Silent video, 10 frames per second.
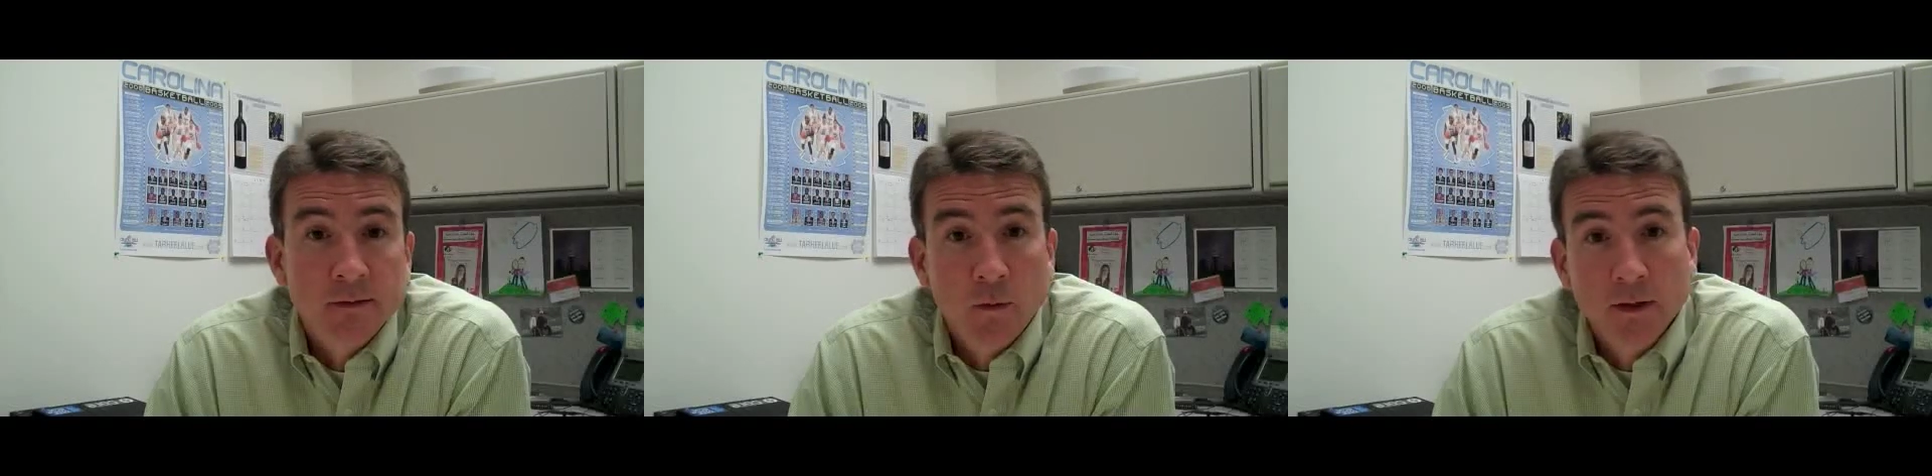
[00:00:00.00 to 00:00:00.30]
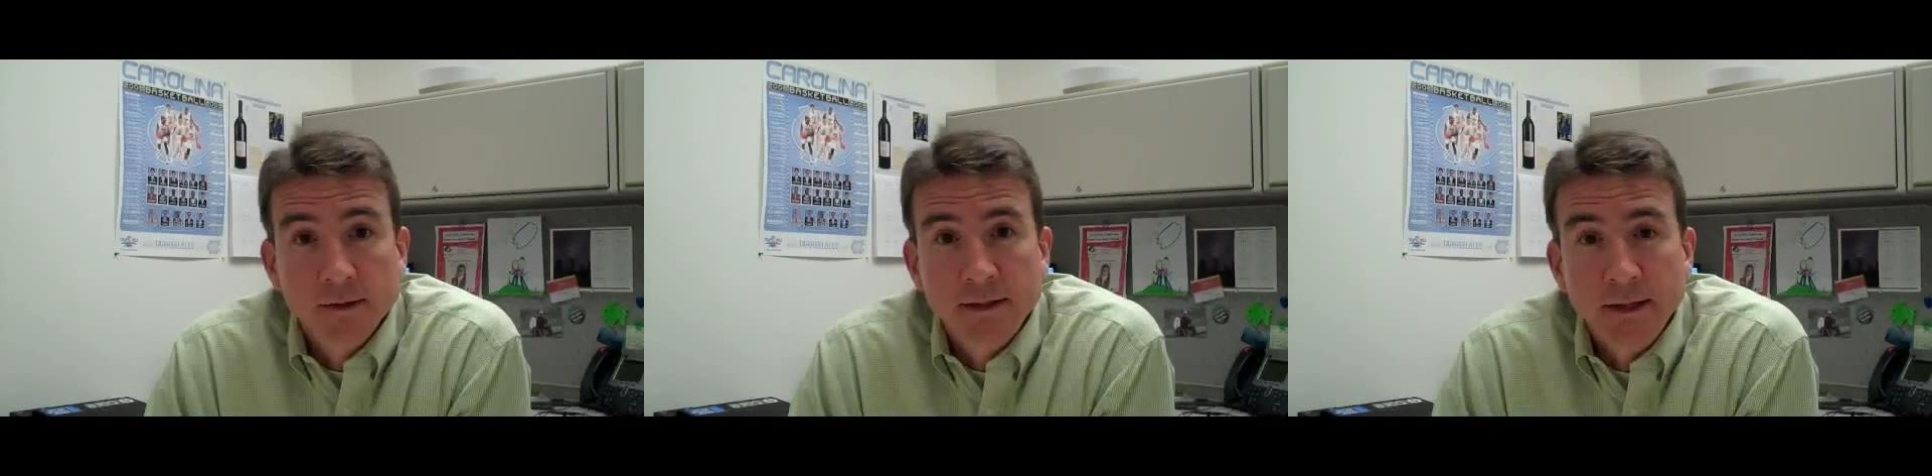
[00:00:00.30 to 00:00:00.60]
as
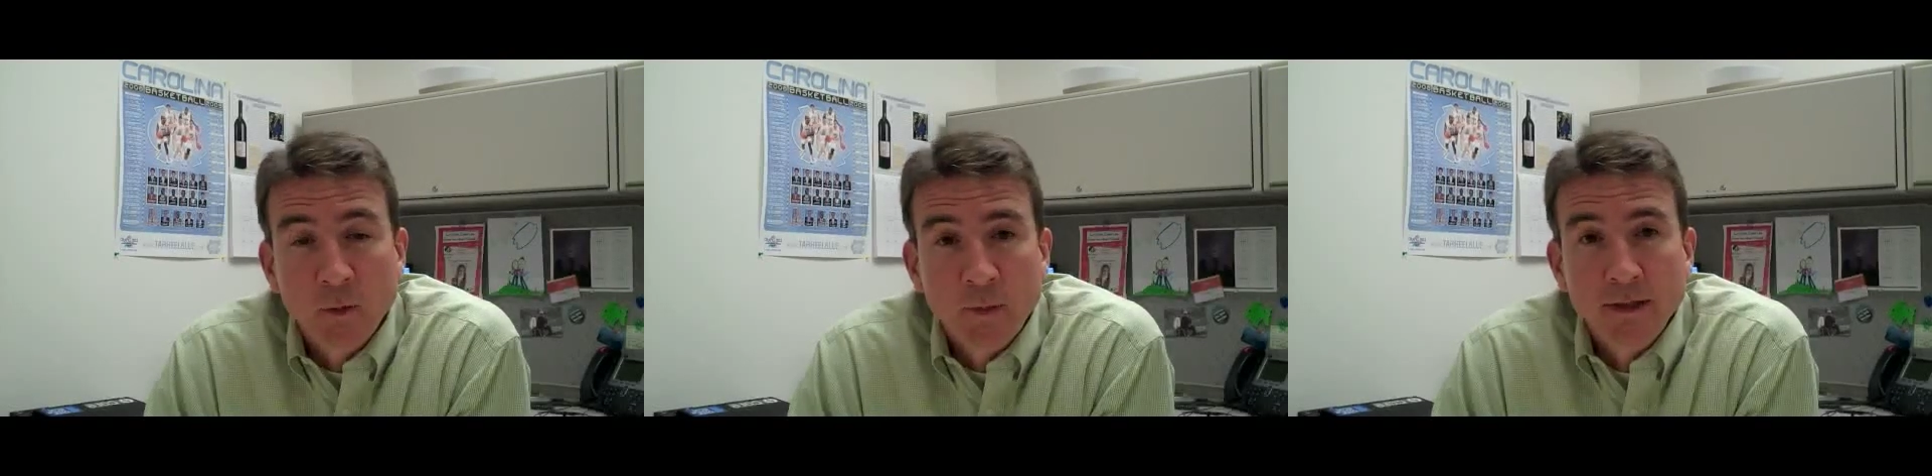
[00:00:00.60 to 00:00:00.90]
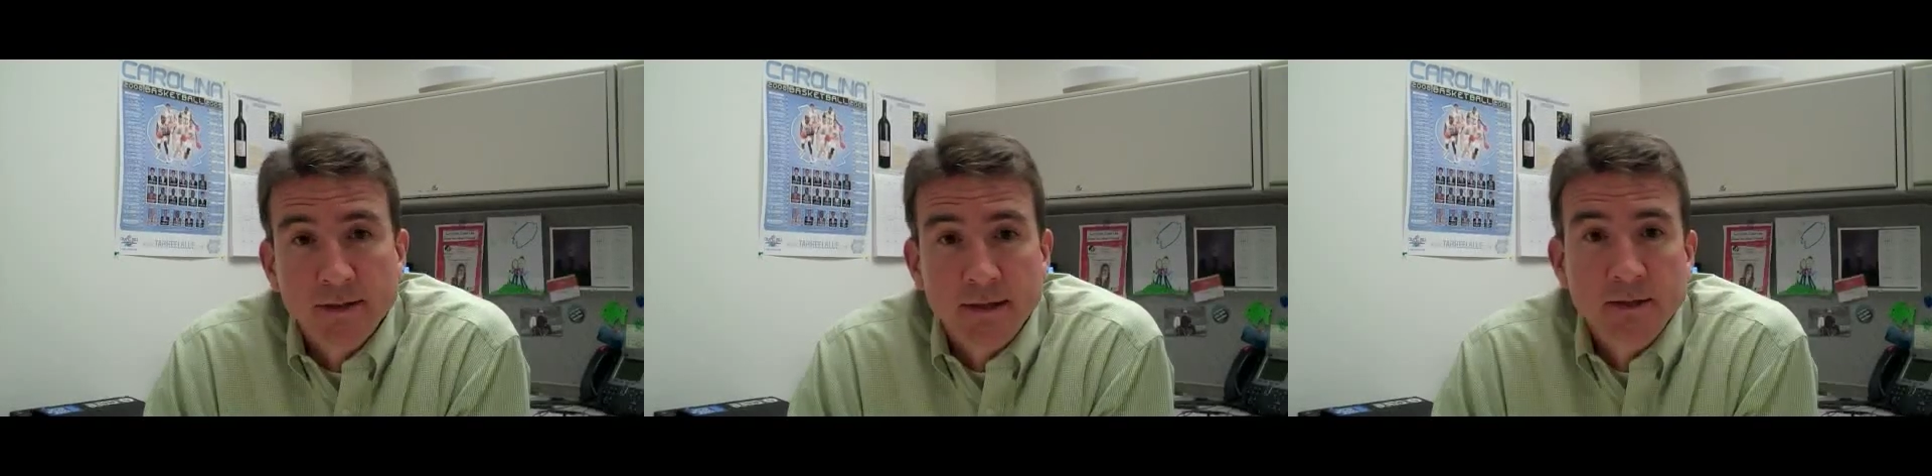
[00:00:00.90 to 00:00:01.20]
well as a DLP
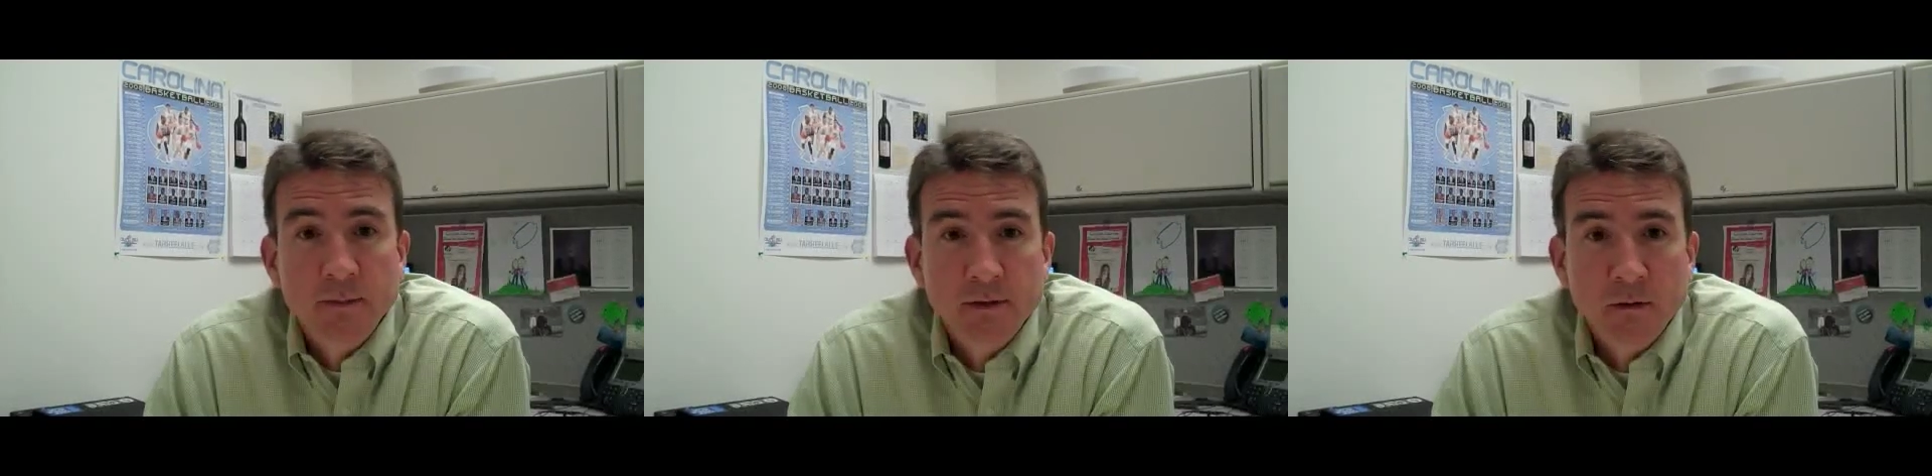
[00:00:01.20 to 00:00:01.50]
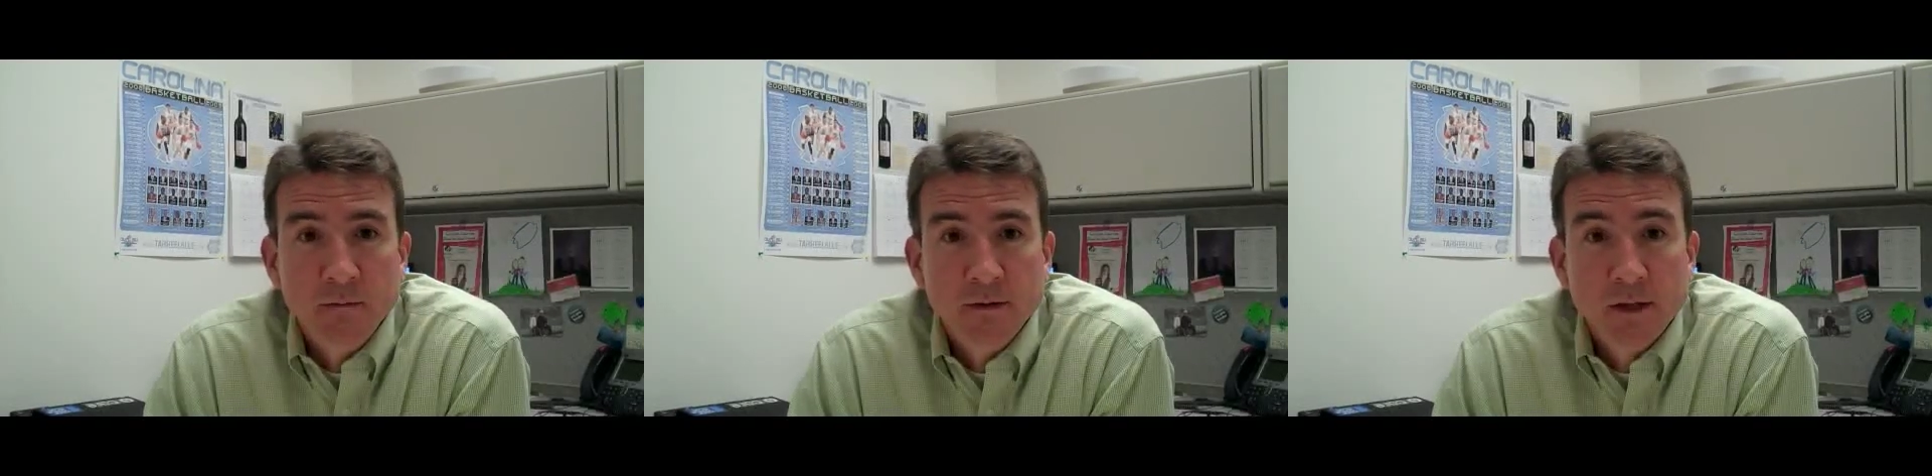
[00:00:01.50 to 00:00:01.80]
assessment
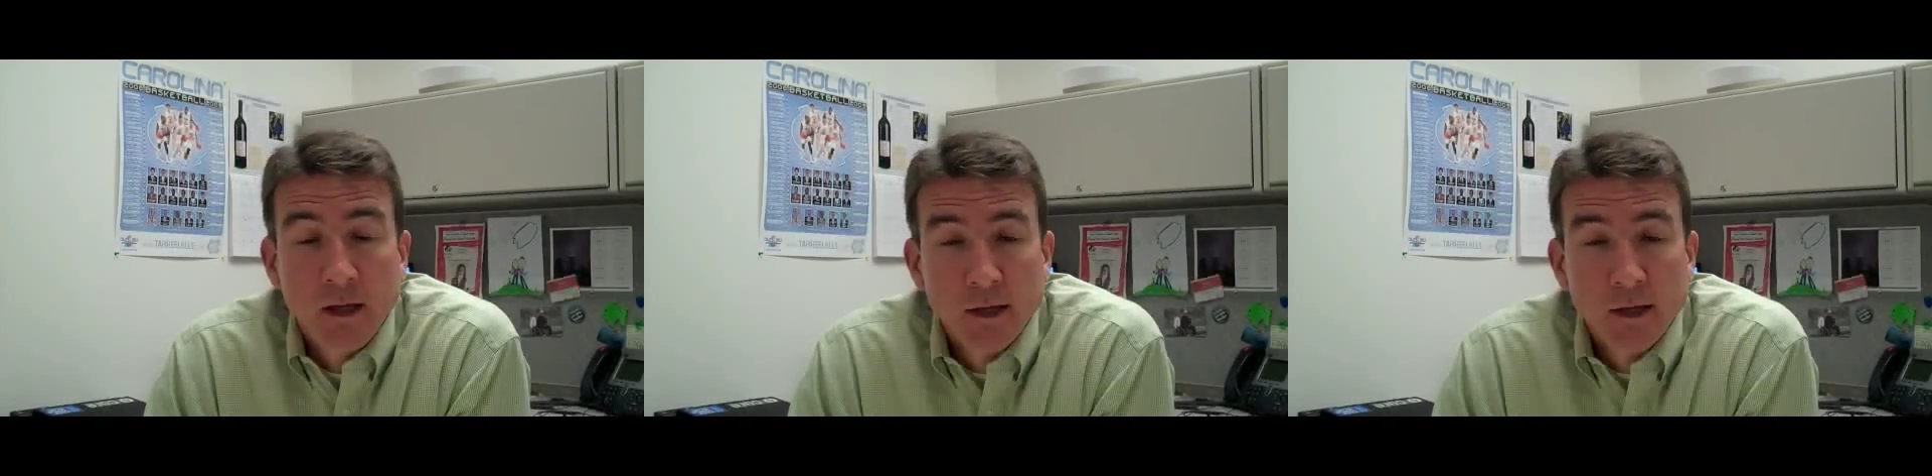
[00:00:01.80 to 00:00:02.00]
service.